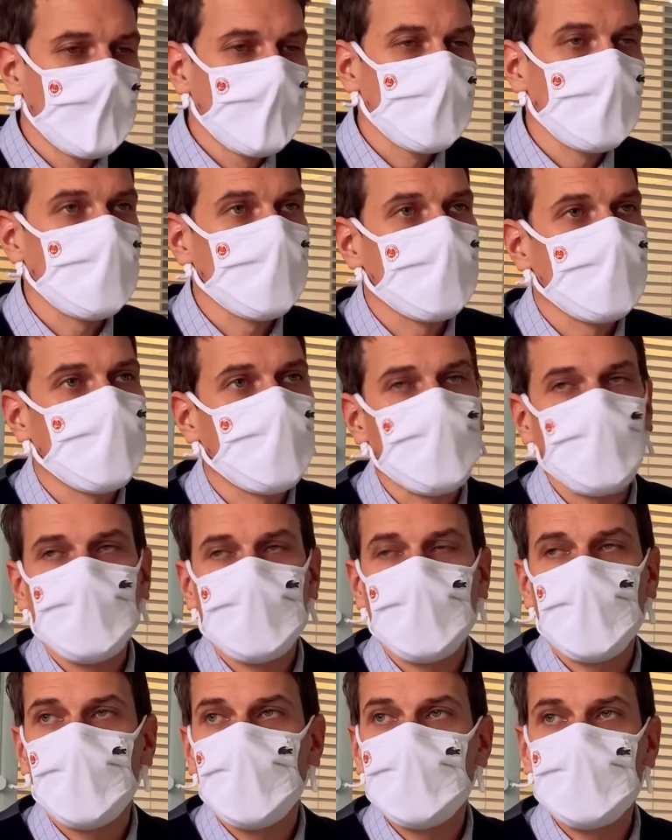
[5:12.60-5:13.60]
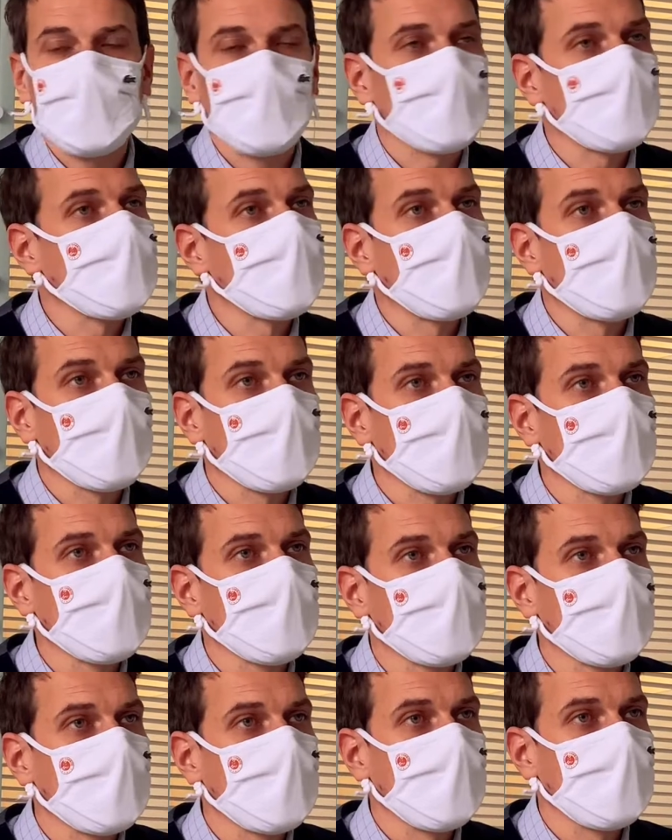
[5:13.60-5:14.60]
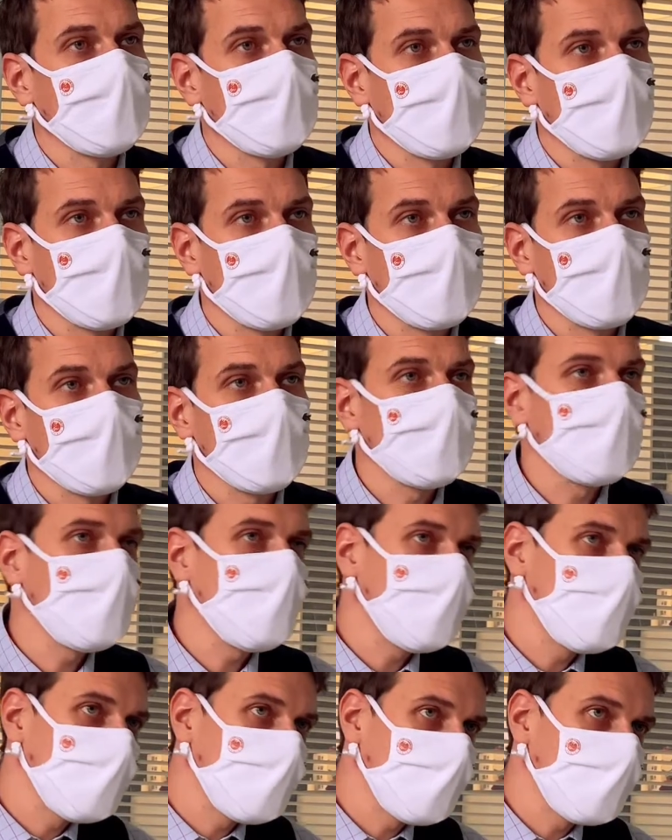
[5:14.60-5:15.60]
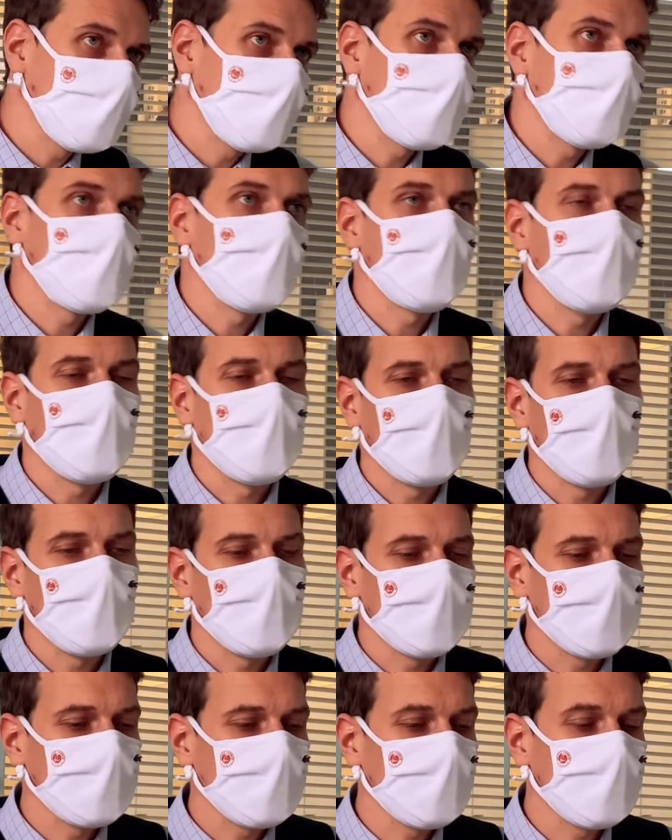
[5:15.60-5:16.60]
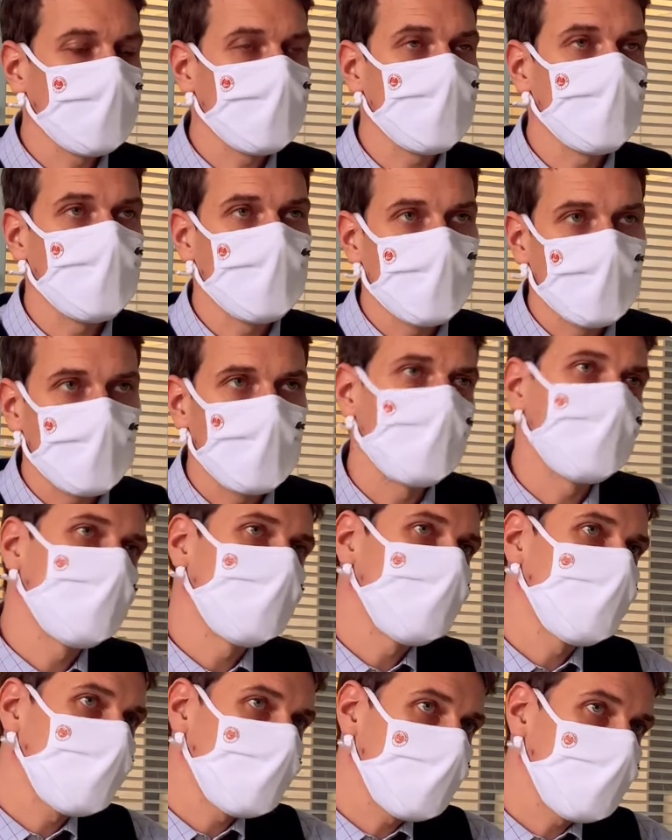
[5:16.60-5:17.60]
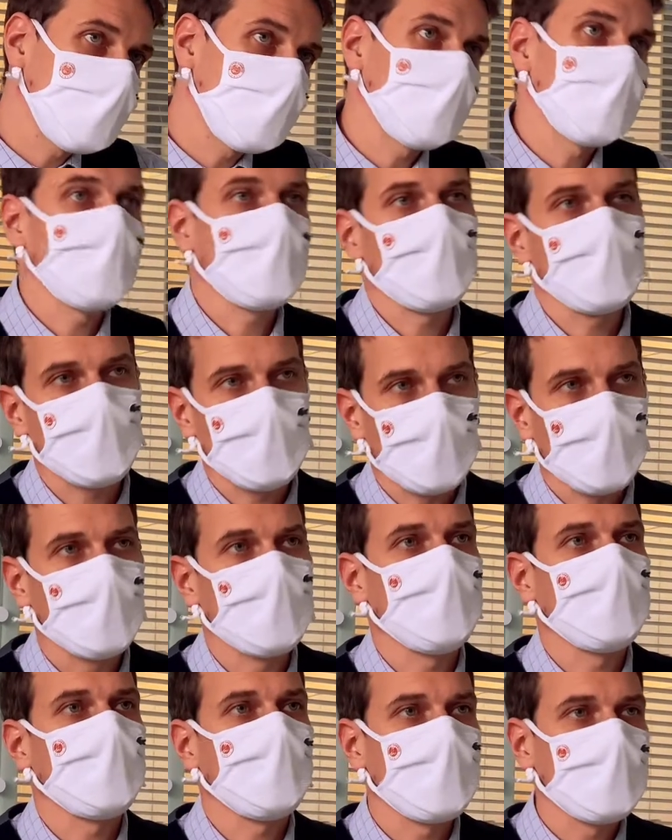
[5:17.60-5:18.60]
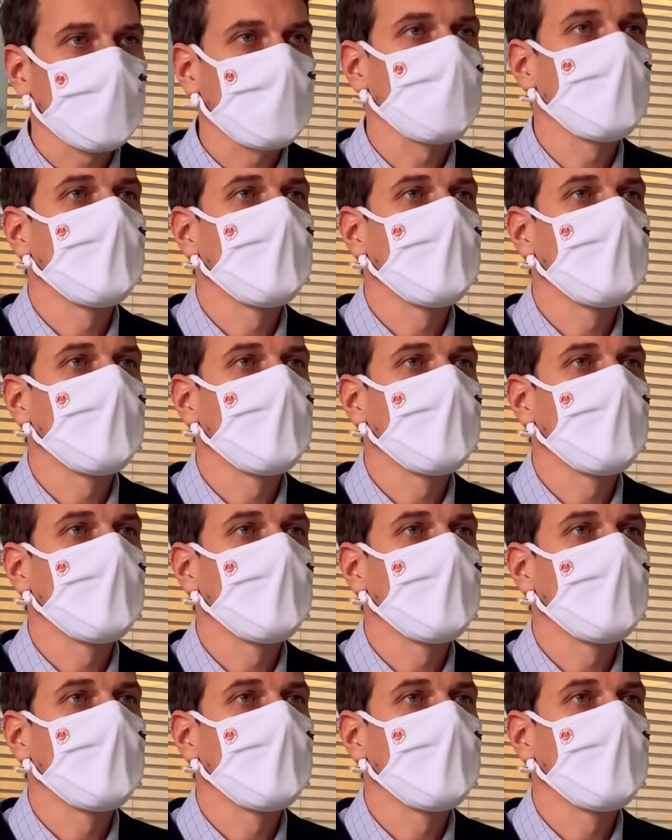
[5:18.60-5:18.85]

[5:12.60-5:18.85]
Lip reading: put 40 hours of work in there, including seeing a supervisor, doing your research, writing it.